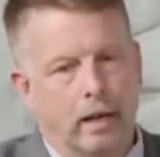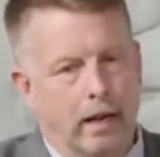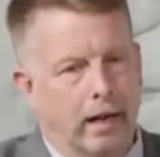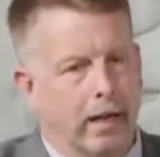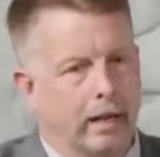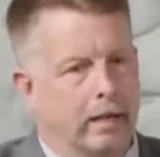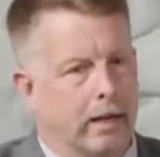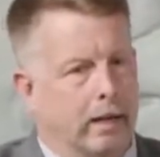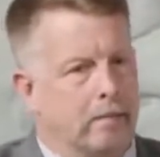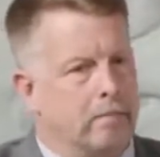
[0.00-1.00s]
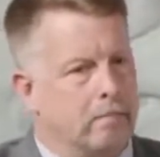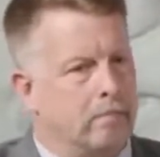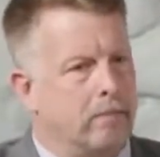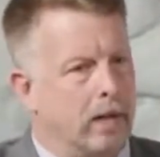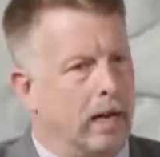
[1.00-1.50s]
and
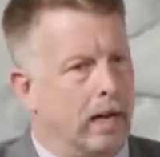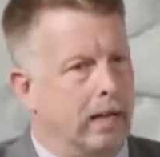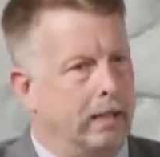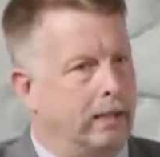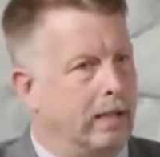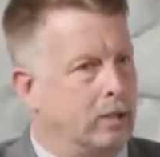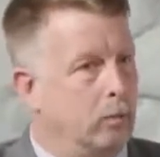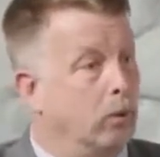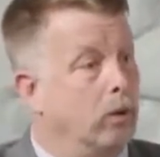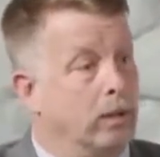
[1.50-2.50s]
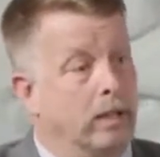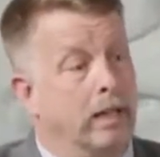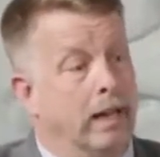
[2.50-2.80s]
I think that's important.